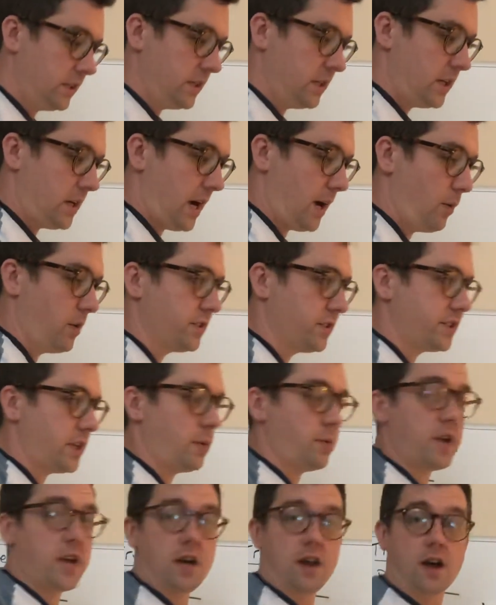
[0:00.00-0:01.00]
I will say
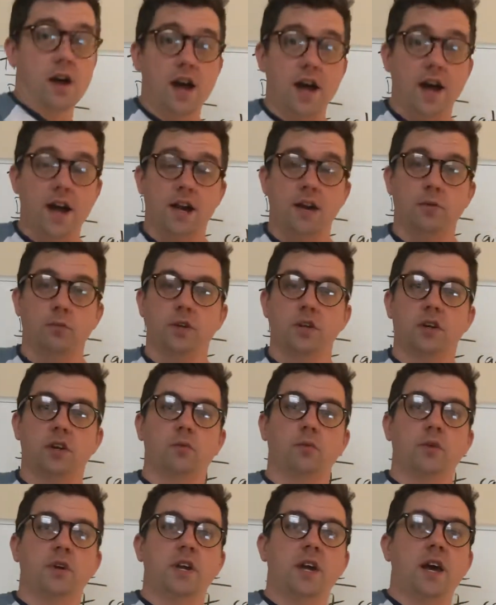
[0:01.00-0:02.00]
we had
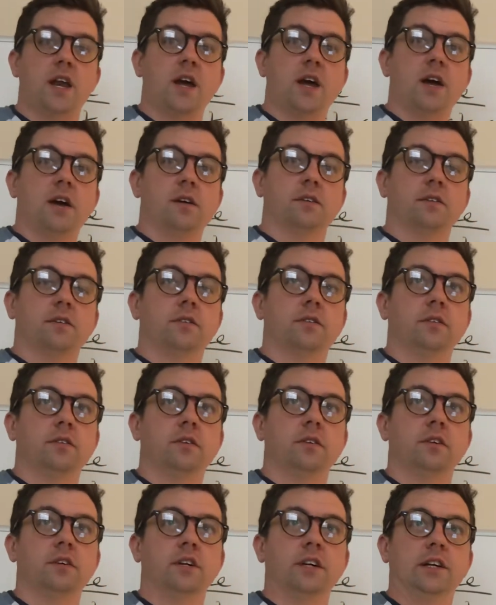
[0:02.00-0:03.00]
a
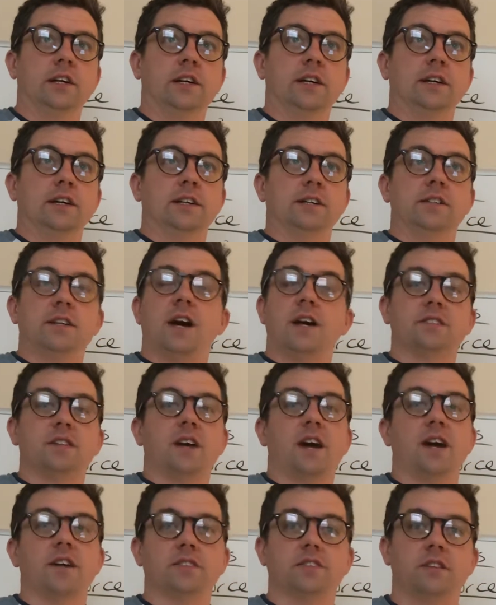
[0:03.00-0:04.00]
not as
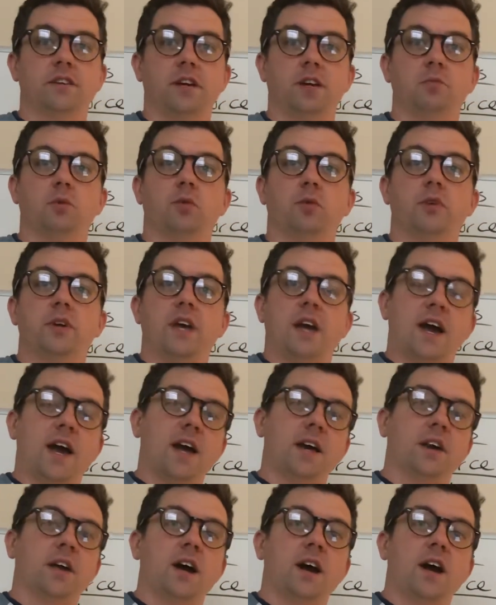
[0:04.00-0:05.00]
high as today, but we
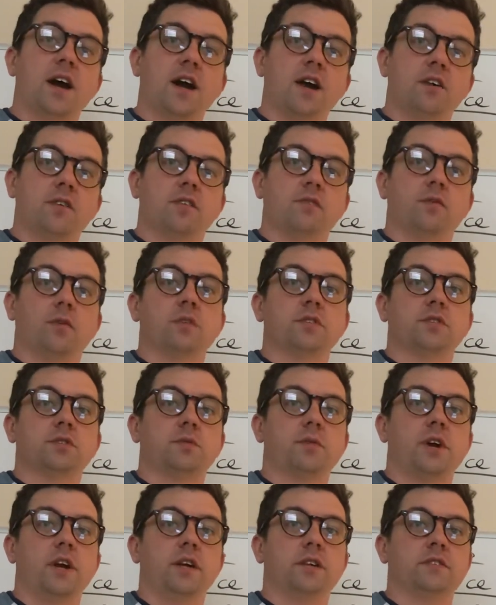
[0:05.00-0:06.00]
had a higher divorce
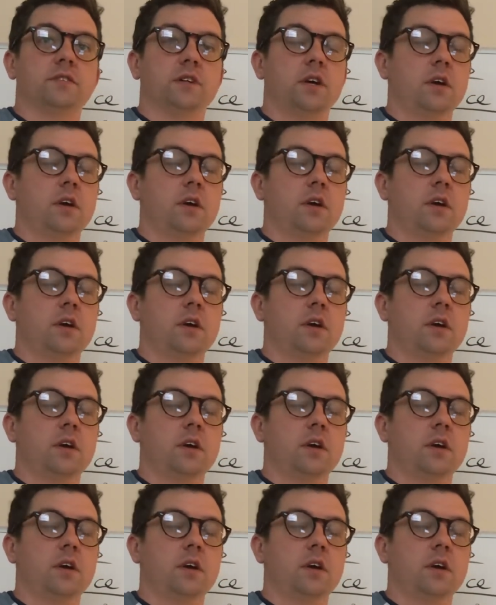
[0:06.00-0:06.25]
rate